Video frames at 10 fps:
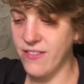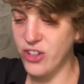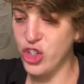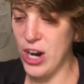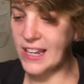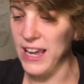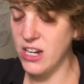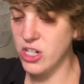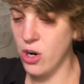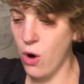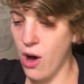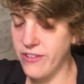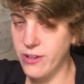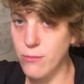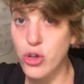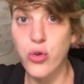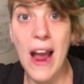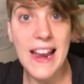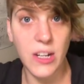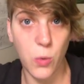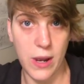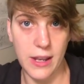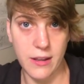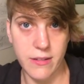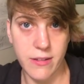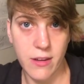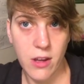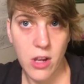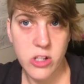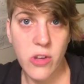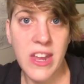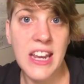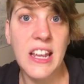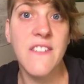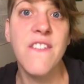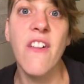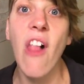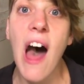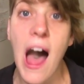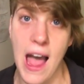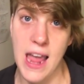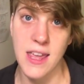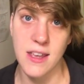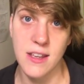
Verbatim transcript: giganto awesome dragon wings, so that it can fly.